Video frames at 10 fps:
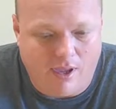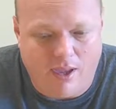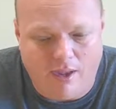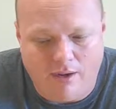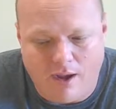
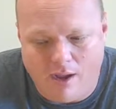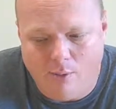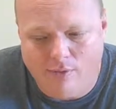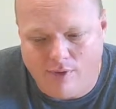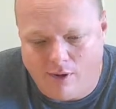and I
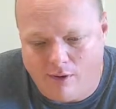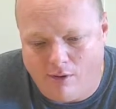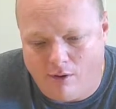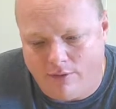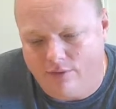always
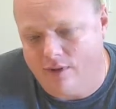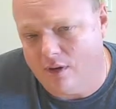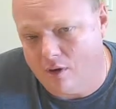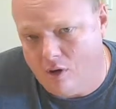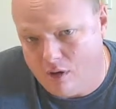err on the side
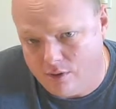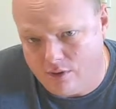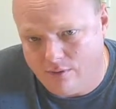of caution.